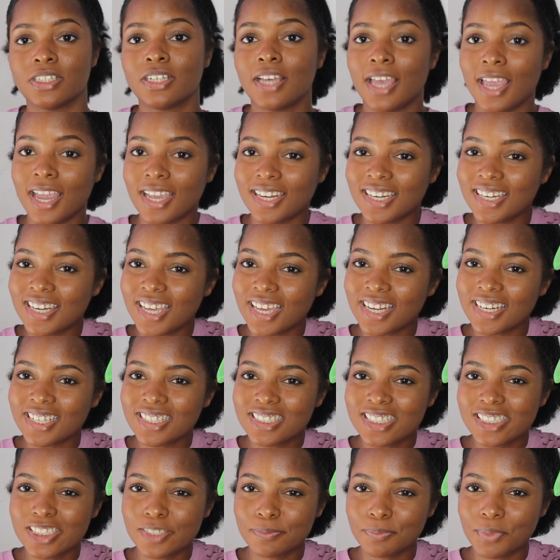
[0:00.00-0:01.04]
handy dandy
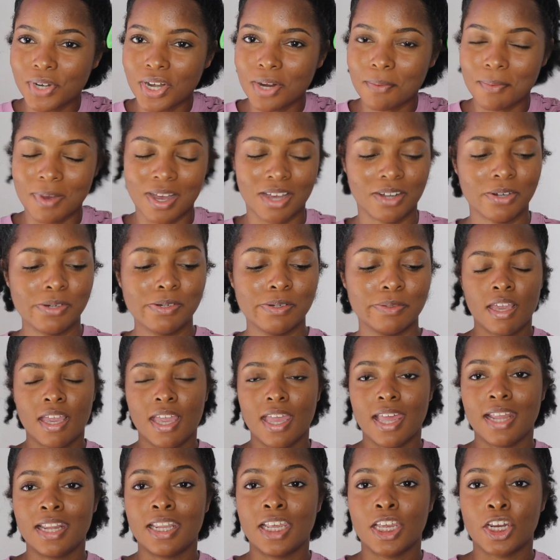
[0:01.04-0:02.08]
spray bottle,
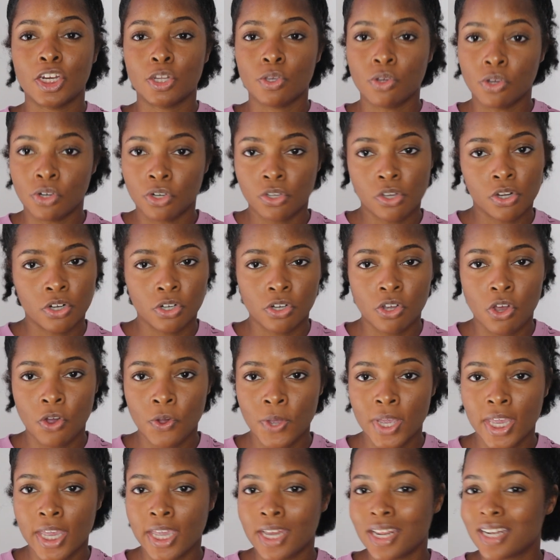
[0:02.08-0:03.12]
and then you're gonna go
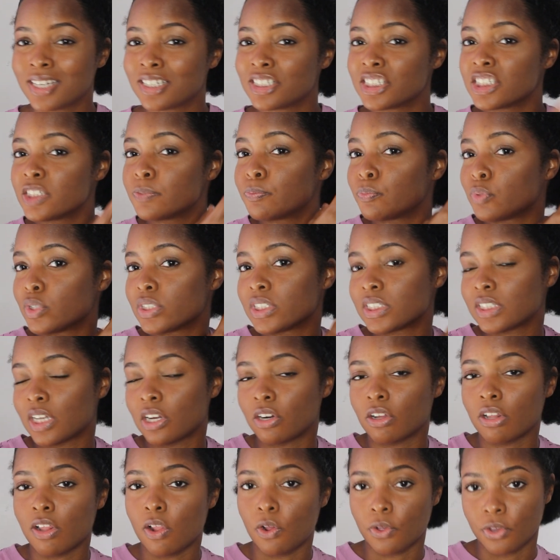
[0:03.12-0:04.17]
ahead and just spritz that
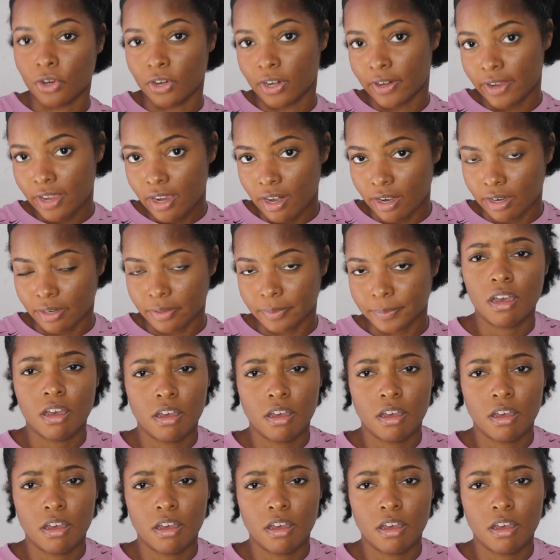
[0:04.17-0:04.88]
all on your hair.